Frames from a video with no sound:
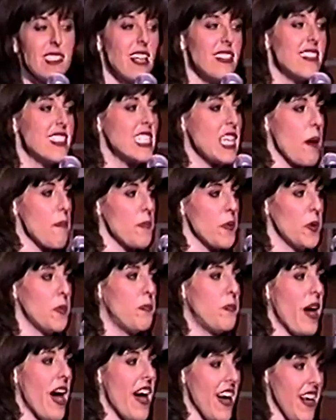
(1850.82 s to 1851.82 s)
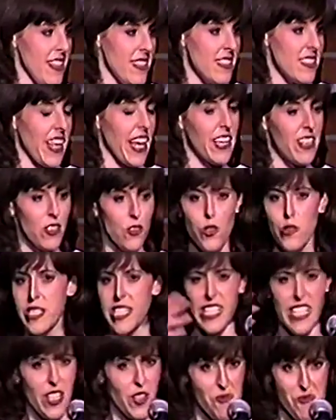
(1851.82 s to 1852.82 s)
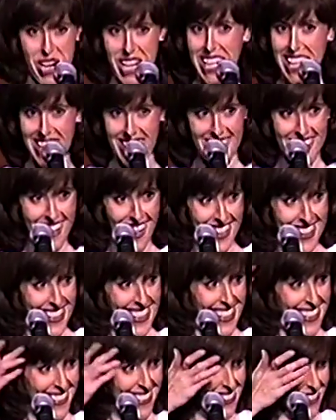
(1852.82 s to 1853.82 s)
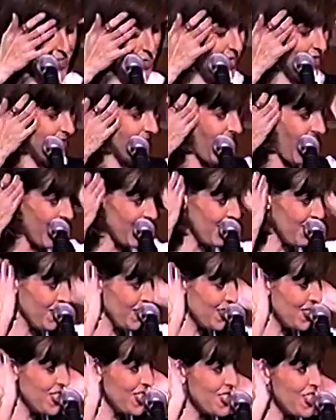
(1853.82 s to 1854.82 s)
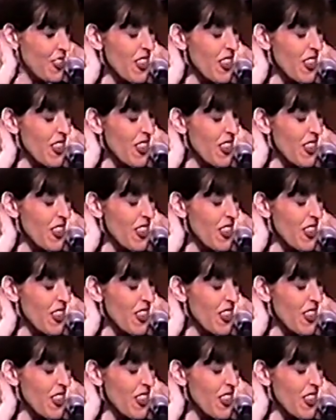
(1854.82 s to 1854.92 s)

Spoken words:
had separate beds, like Lucy and Ricky on the I Love Lucy show.